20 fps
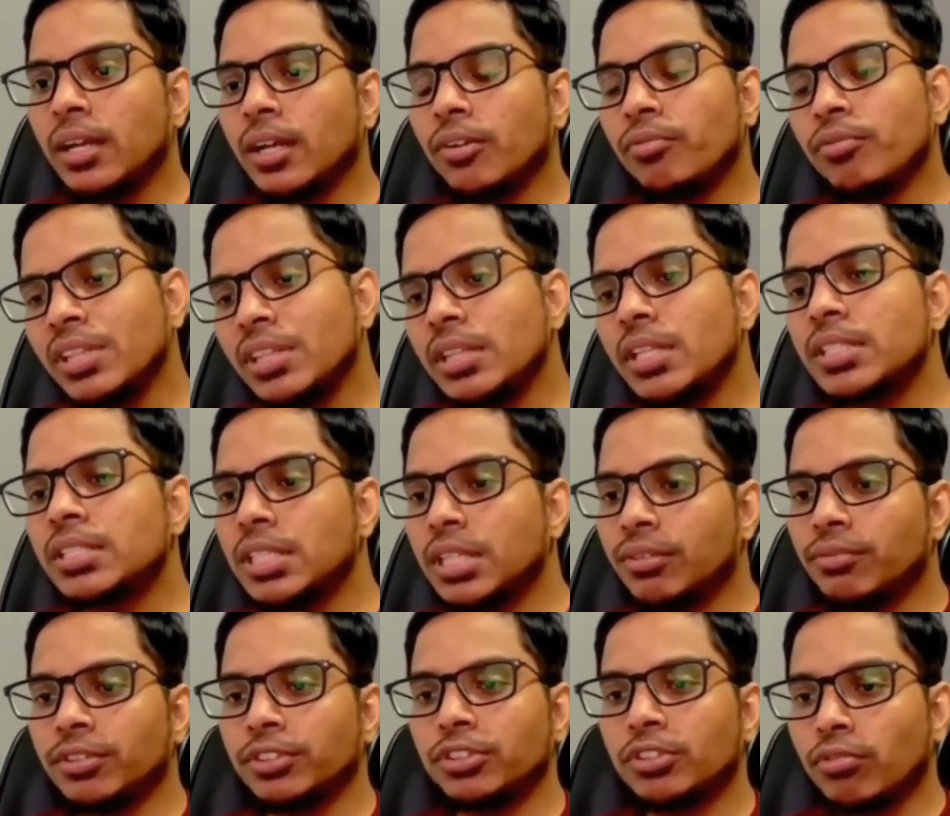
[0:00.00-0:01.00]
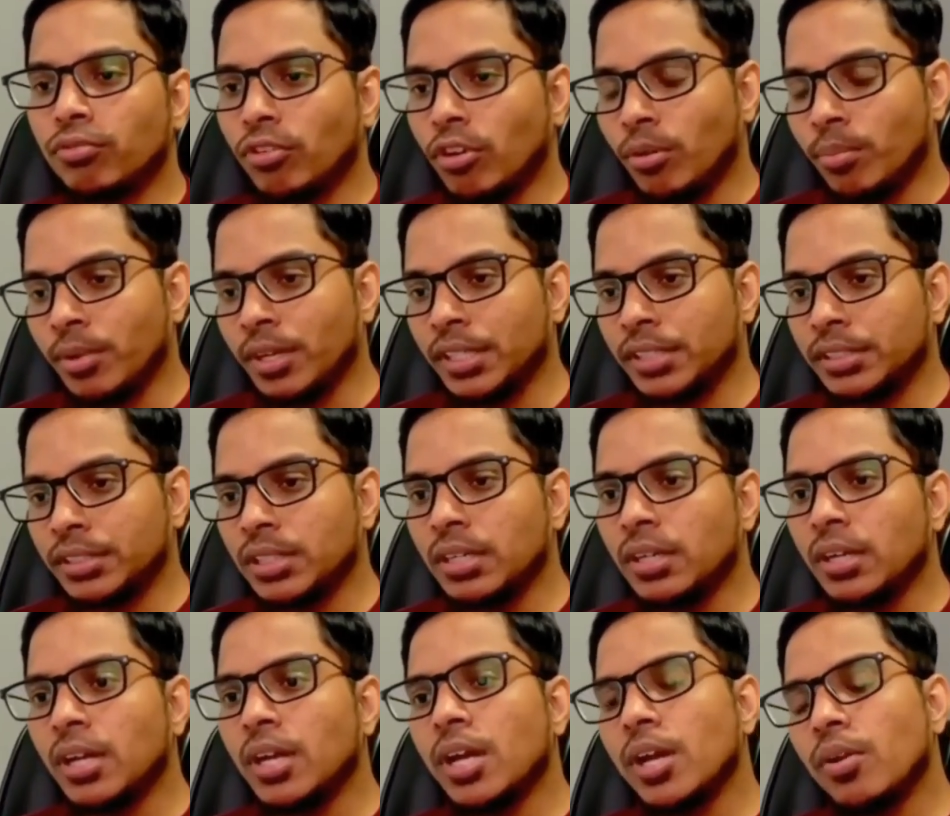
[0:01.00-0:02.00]
with the sequence of operation
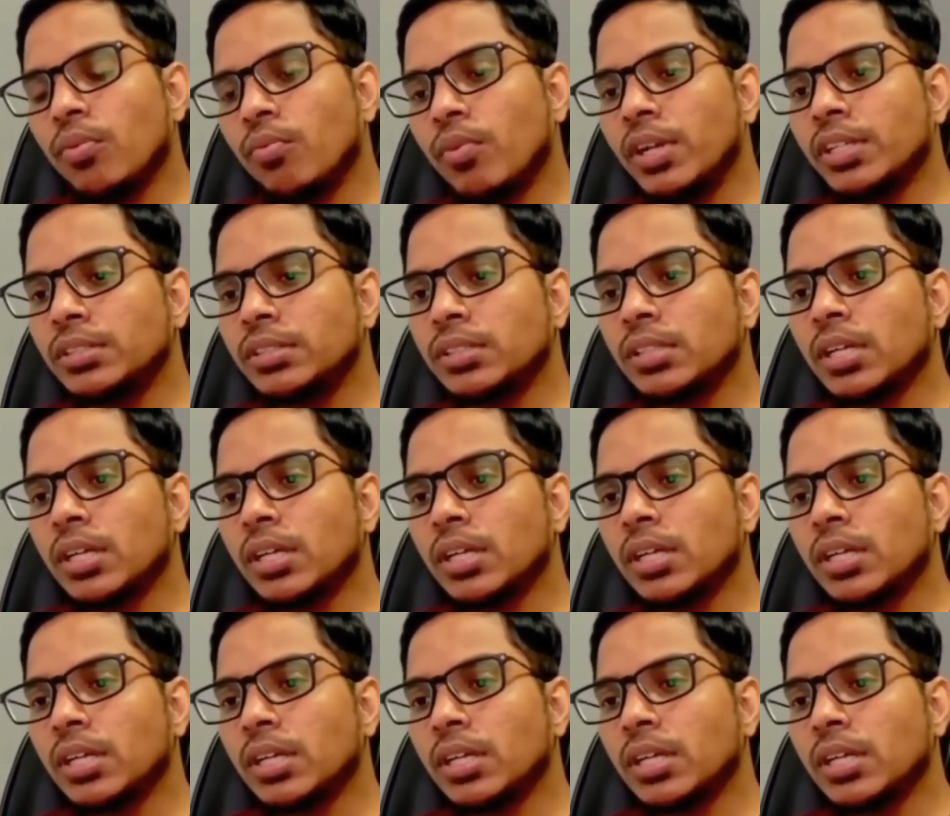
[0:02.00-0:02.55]
once